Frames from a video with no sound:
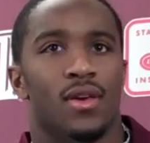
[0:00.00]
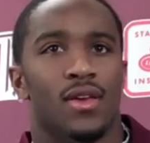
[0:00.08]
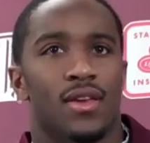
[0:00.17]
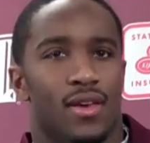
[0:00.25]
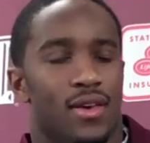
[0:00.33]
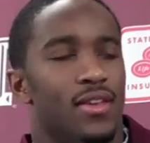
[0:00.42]

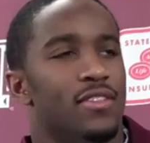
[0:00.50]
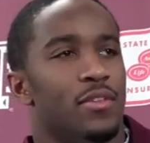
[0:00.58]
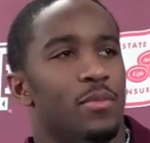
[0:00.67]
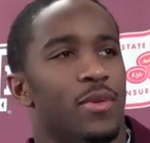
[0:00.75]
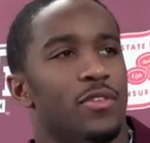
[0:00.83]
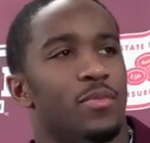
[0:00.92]
Yeah, it's the
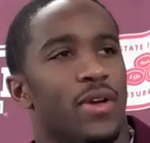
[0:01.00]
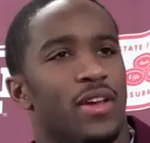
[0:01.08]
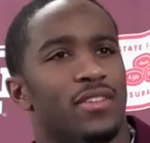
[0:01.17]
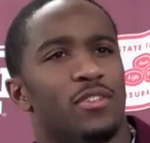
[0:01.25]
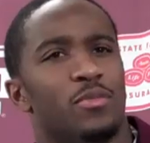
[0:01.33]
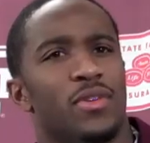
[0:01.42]
best
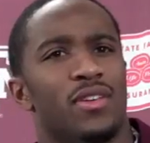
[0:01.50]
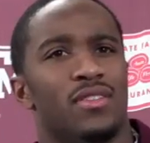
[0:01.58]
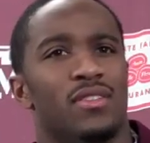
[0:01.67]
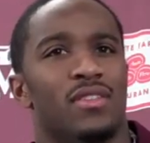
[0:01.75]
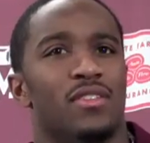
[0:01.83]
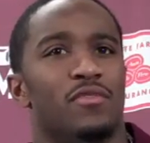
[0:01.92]
practice
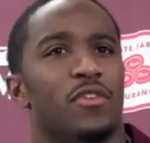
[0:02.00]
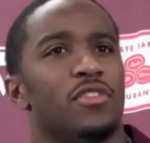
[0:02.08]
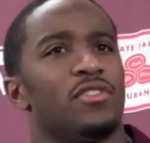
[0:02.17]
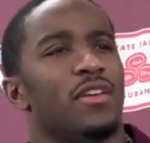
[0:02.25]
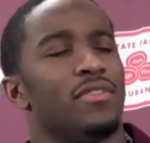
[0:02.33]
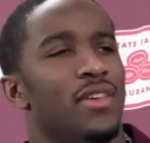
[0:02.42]
because,
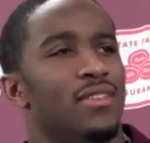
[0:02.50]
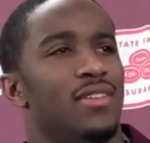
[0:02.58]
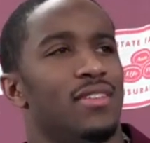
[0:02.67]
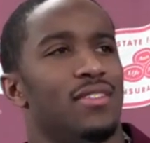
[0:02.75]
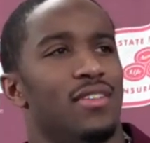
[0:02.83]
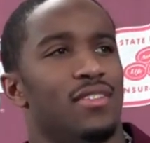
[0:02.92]
first off, the
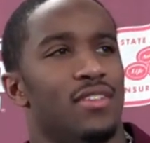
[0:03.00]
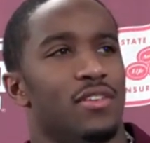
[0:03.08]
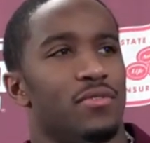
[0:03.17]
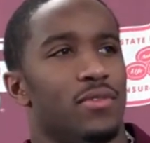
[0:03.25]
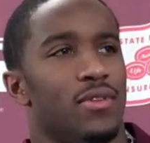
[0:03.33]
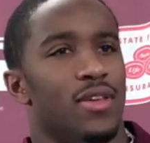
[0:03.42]
intensity is
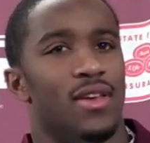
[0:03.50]
different.